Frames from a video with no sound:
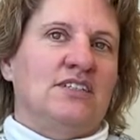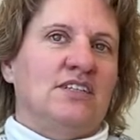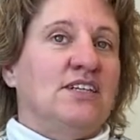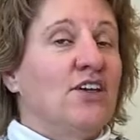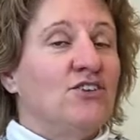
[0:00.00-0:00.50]

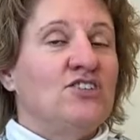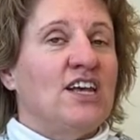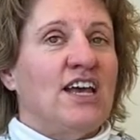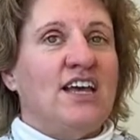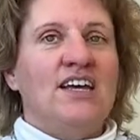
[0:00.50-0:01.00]
the other
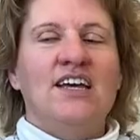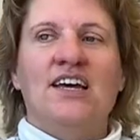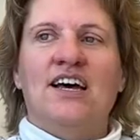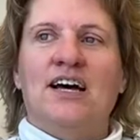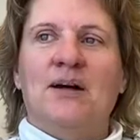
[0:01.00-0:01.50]
saying.
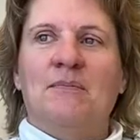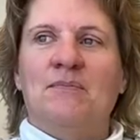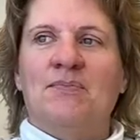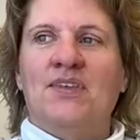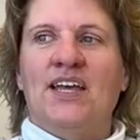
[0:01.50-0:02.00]

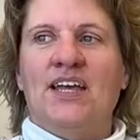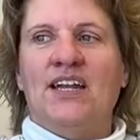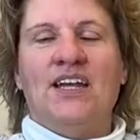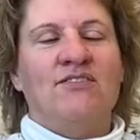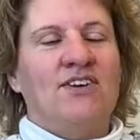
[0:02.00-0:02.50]
And
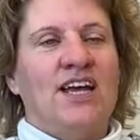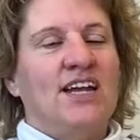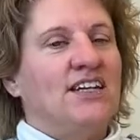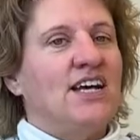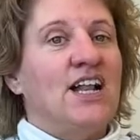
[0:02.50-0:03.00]
if I had
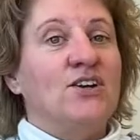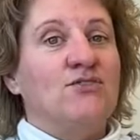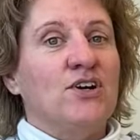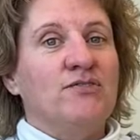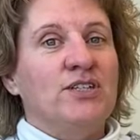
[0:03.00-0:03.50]
a dollar
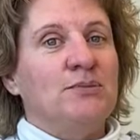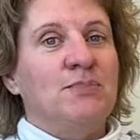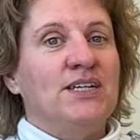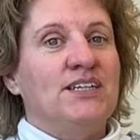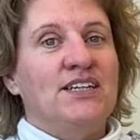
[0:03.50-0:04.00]
for
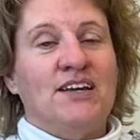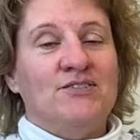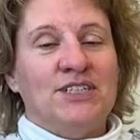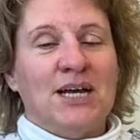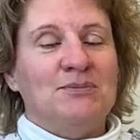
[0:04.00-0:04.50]

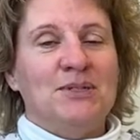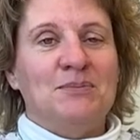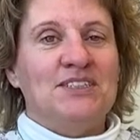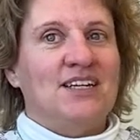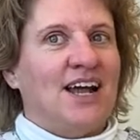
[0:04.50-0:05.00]
every time somebody said,